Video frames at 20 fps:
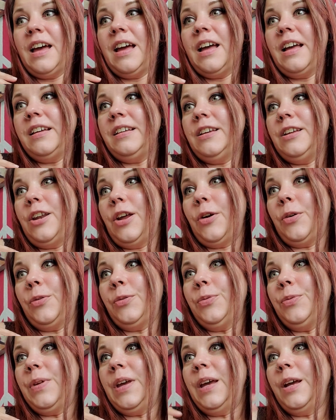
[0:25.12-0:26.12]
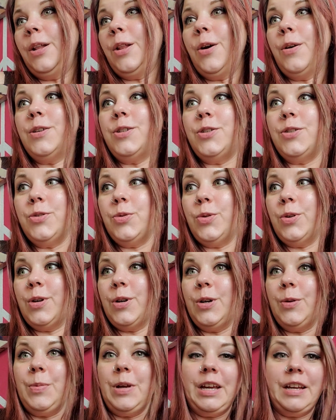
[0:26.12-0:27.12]
enclosures
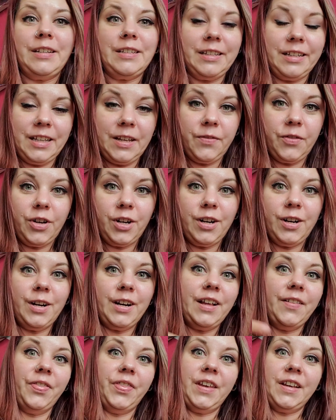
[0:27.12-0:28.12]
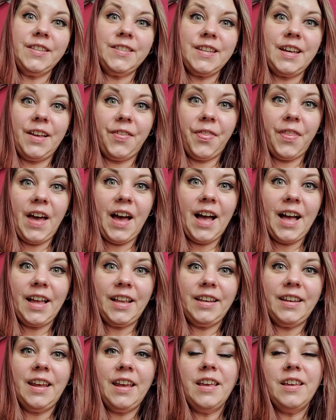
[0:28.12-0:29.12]
ordered being delivered and things like
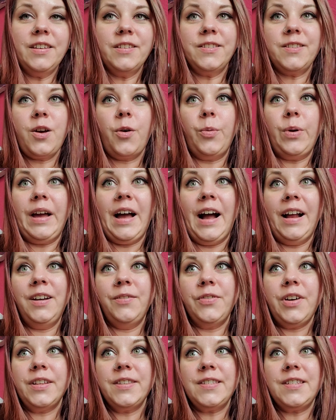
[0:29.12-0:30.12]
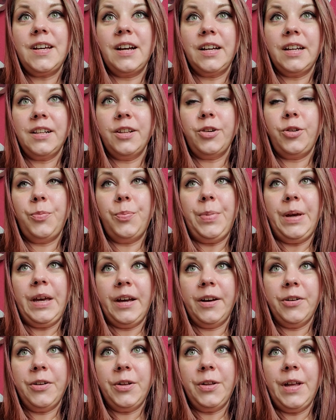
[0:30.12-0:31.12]
that. So we kind of got stuck in a little
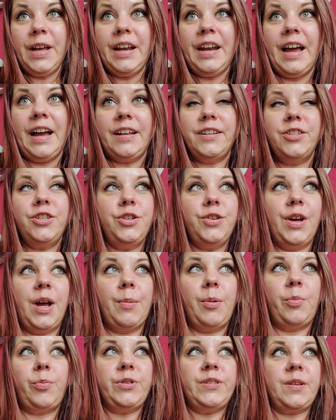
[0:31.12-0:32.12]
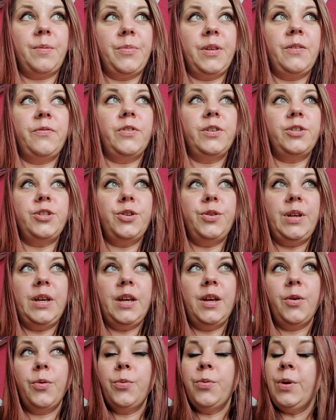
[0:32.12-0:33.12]
pickle and had to come up with something for
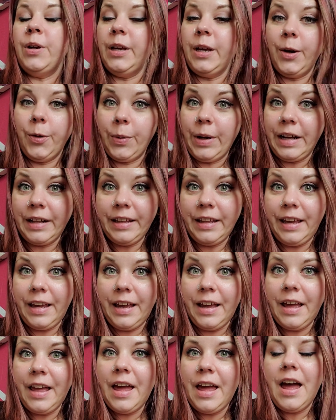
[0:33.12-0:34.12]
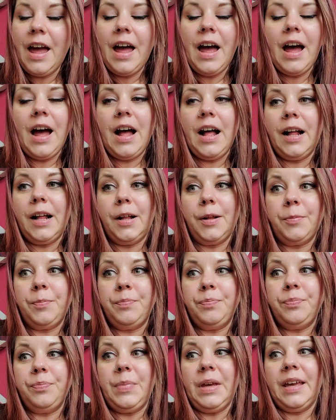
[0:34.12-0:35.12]
Tootie really quickly
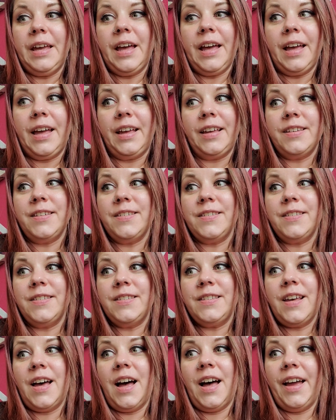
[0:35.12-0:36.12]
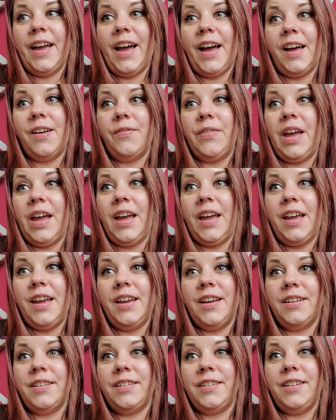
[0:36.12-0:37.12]
because I have
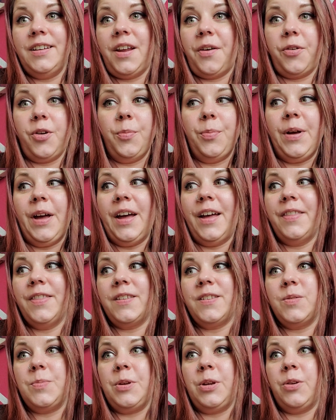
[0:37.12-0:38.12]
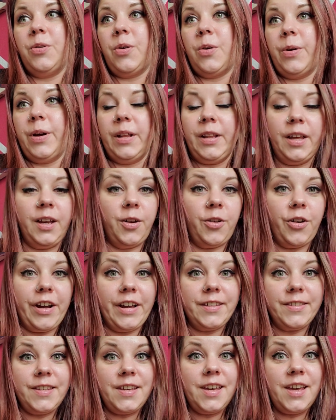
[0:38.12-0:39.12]
another pet that's been growing like
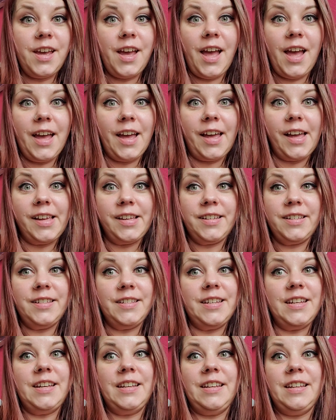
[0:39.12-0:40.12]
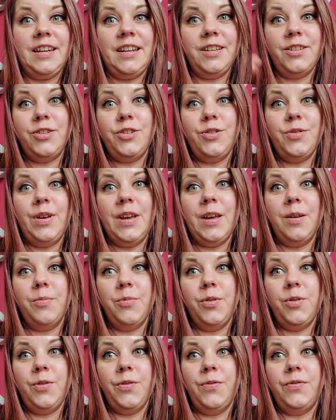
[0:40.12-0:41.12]
crazy and it needed to get
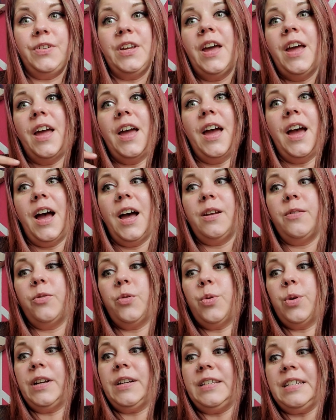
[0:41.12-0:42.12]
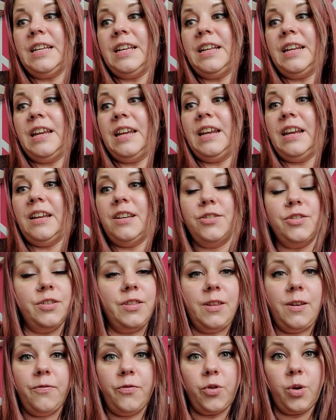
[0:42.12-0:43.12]
moved out of quarantine and into
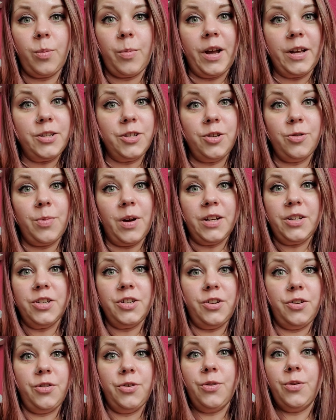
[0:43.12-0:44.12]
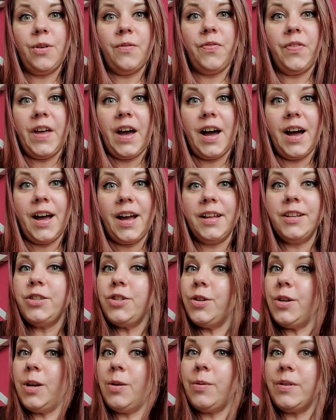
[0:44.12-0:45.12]
the 4x2x2 that
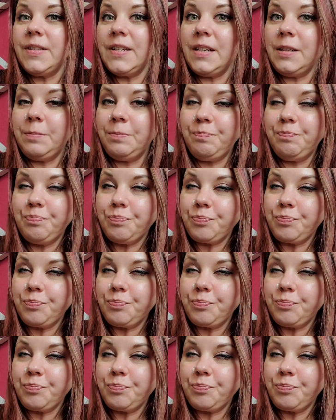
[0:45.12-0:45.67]
Tootie was in.